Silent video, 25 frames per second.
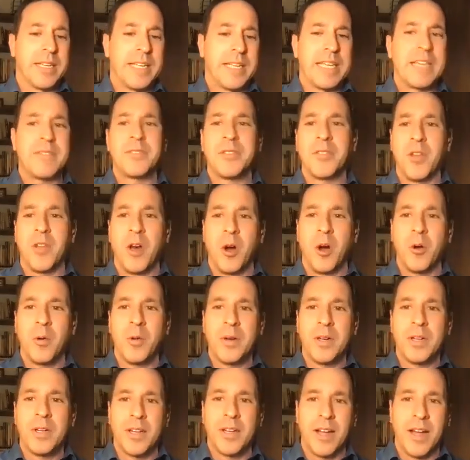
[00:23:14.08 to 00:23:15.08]
even
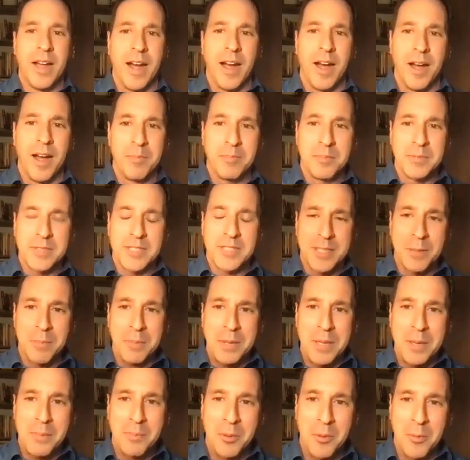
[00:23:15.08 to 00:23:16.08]
though
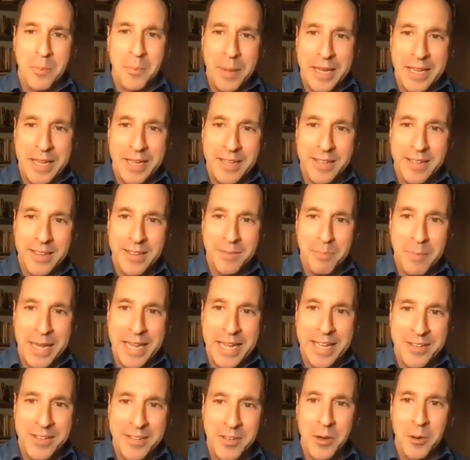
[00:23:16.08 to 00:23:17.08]
some people
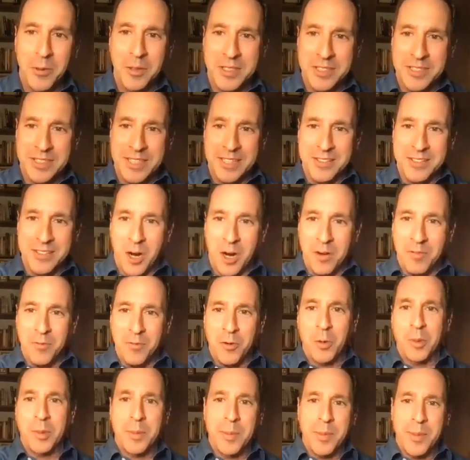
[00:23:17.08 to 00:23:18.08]
may have noticed that our
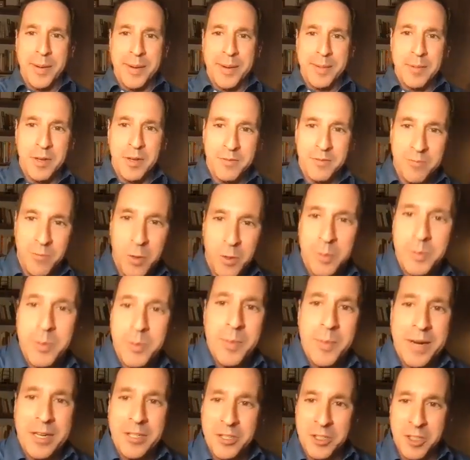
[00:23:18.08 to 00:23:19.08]

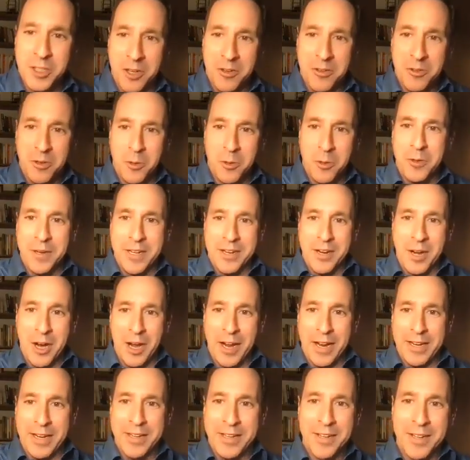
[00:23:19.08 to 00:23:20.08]
former Mayor John Tory and
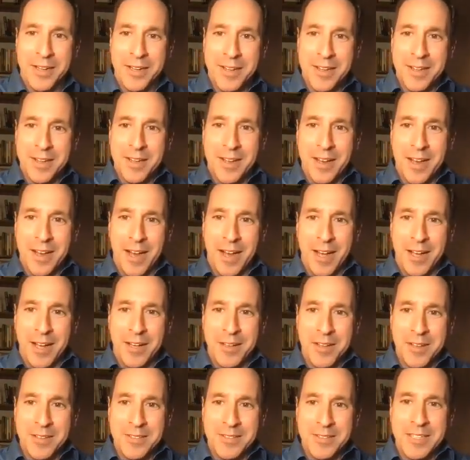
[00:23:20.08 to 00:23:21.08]
I
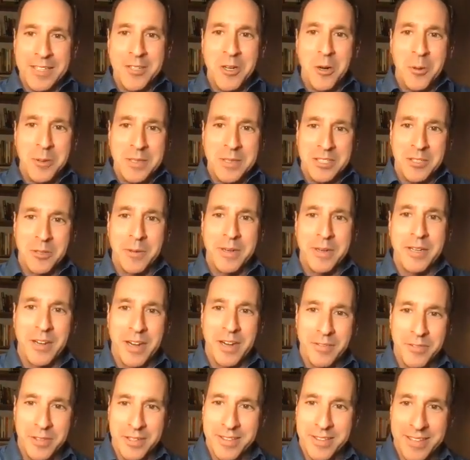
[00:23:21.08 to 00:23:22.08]
didn't always agree
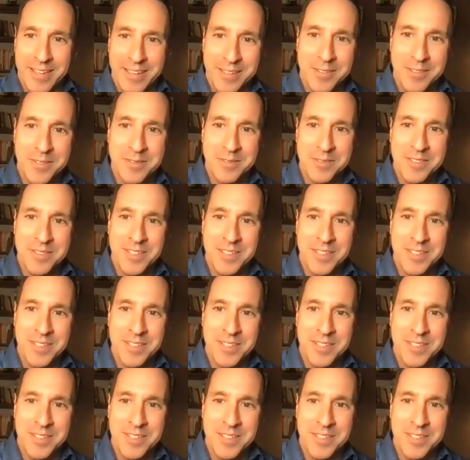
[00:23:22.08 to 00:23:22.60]
on everything,